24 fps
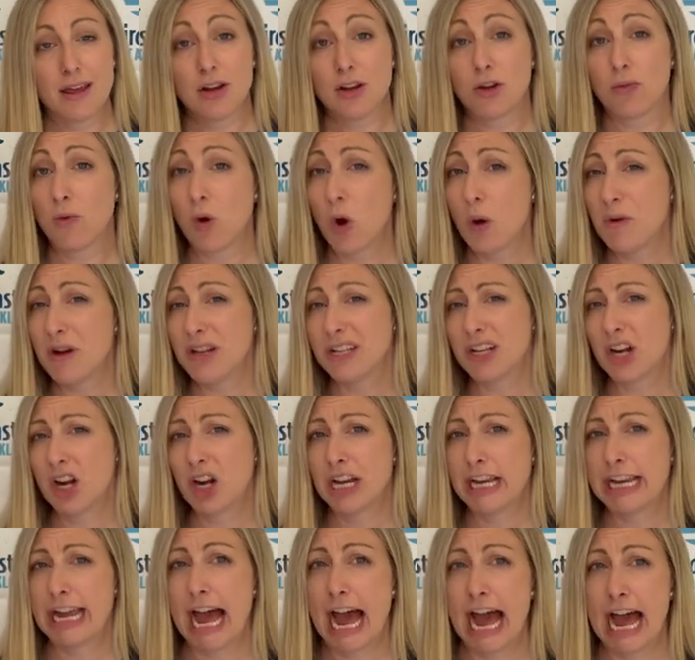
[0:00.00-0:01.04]
Neuromas are
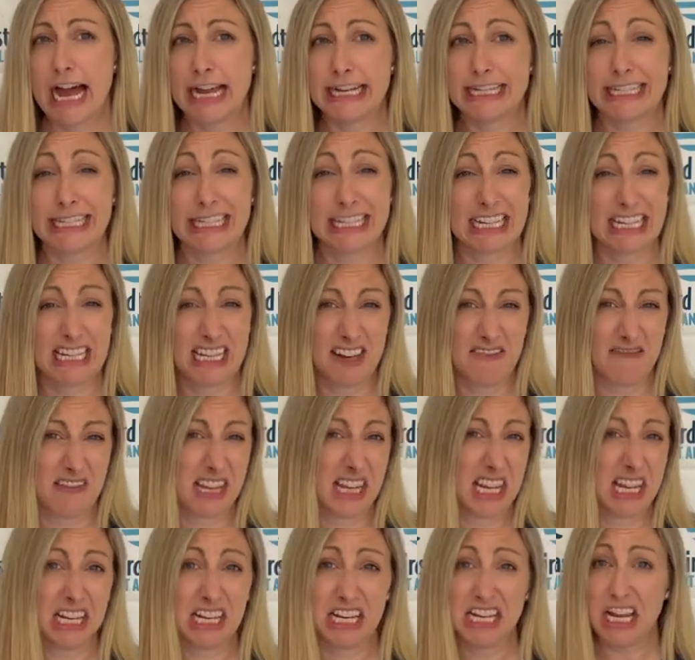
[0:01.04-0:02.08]
not
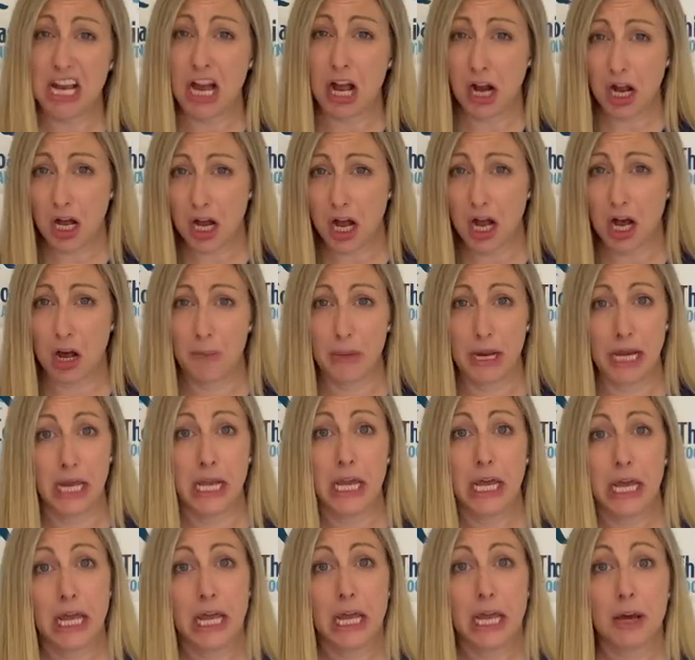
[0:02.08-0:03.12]
significantly
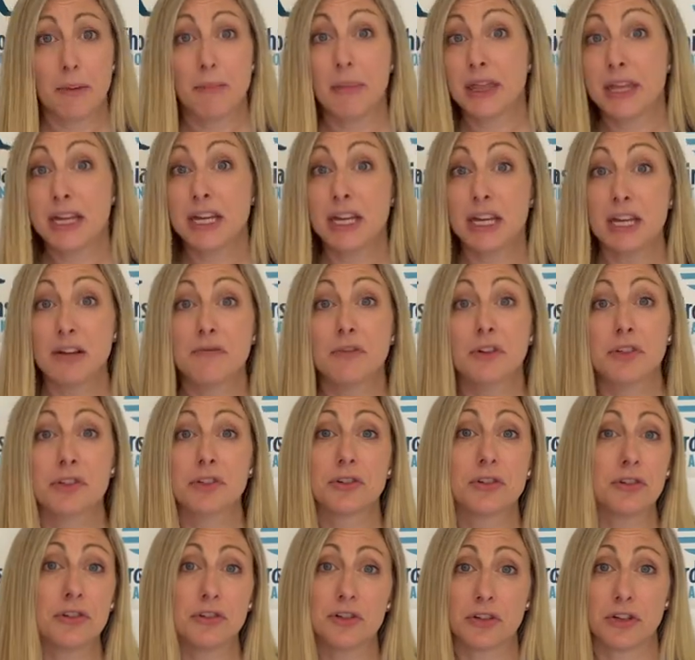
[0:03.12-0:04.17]
uncommon, but the need for
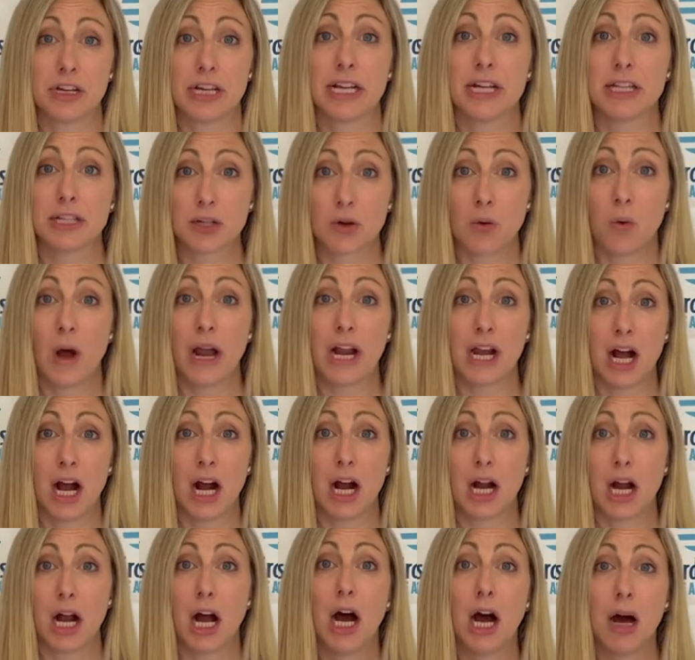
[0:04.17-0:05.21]
surgery is quite
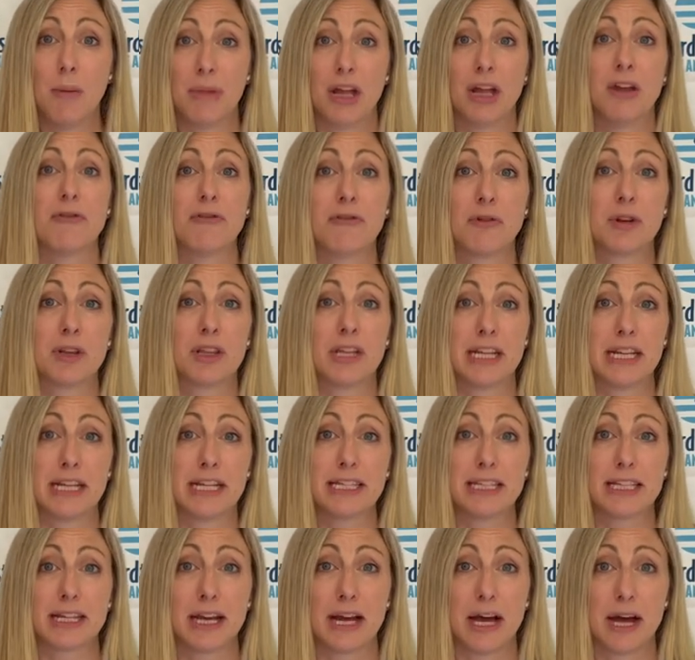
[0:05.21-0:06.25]
uncommon for these